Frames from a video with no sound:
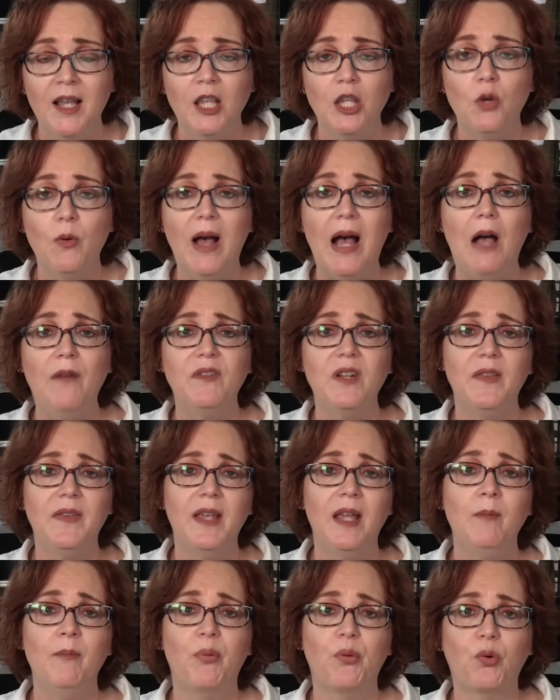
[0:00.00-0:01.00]
You have to
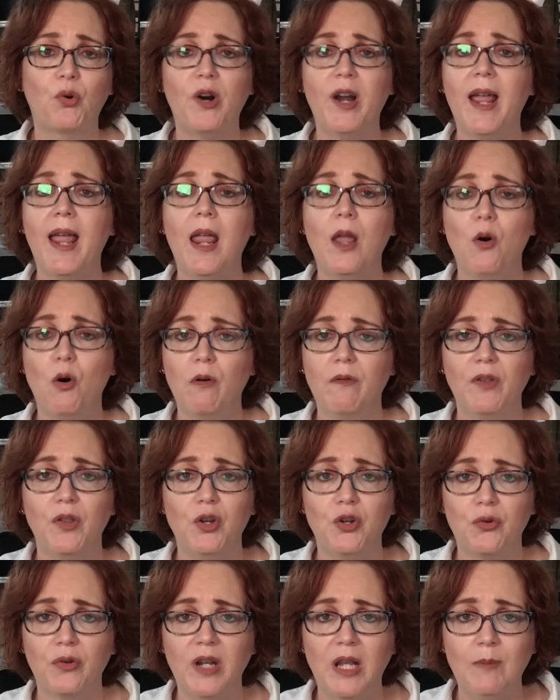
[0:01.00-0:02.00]
then pray over the
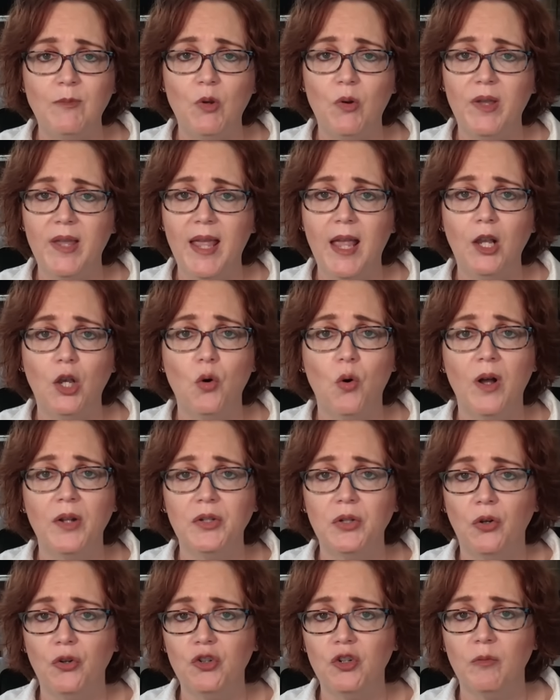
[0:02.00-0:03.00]
dream. You can't go on
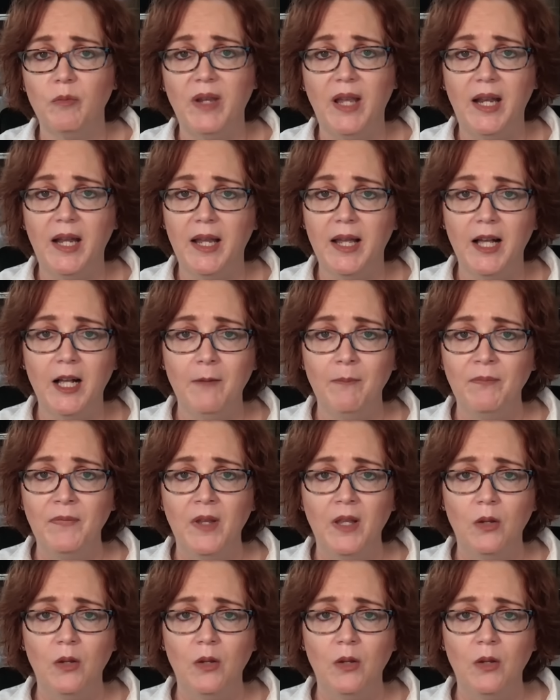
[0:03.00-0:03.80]
social media.